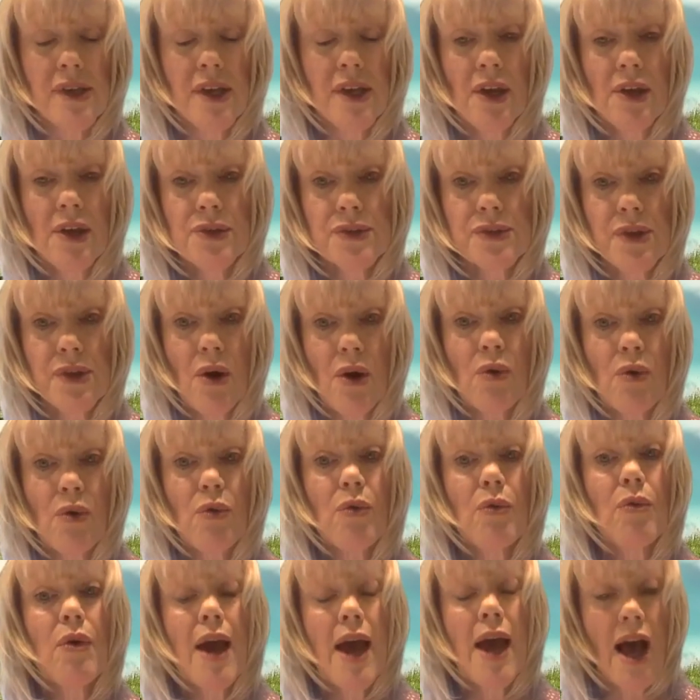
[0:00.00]

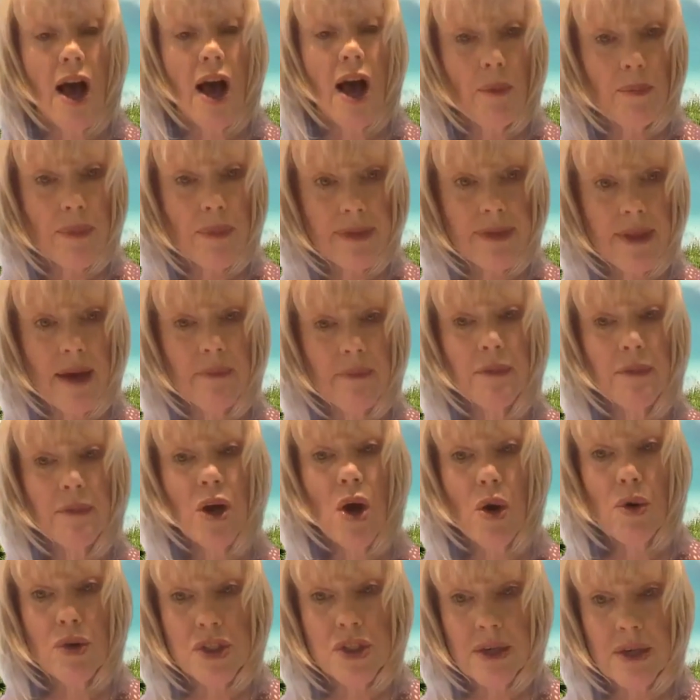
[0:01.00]
So helping them,
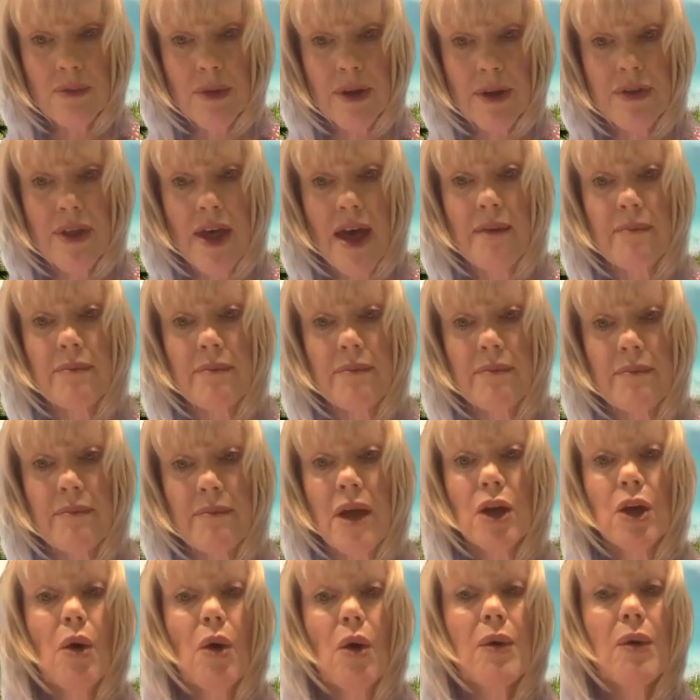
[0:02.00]
coaching with them,
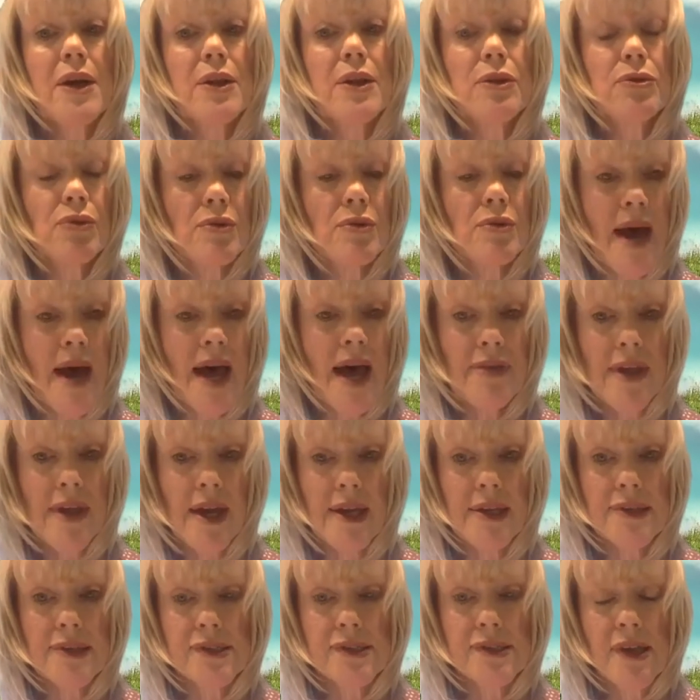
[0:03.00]
going through
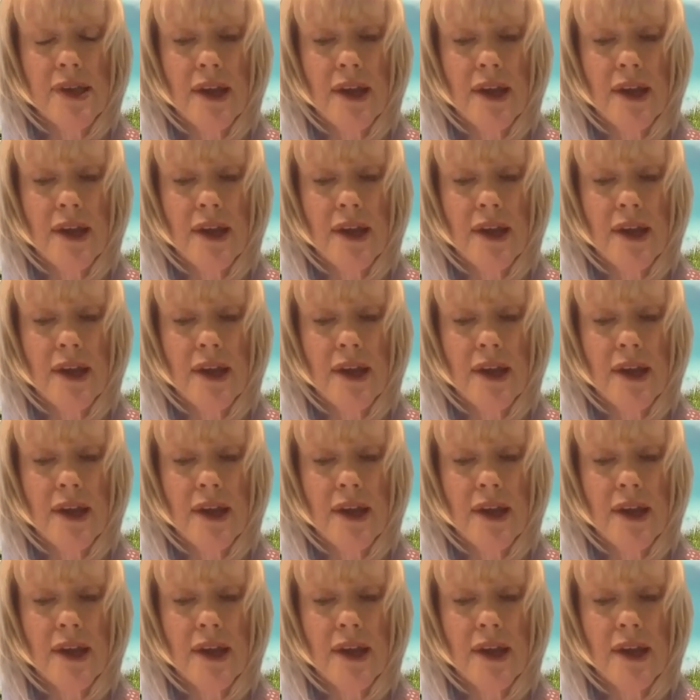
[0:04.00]
methods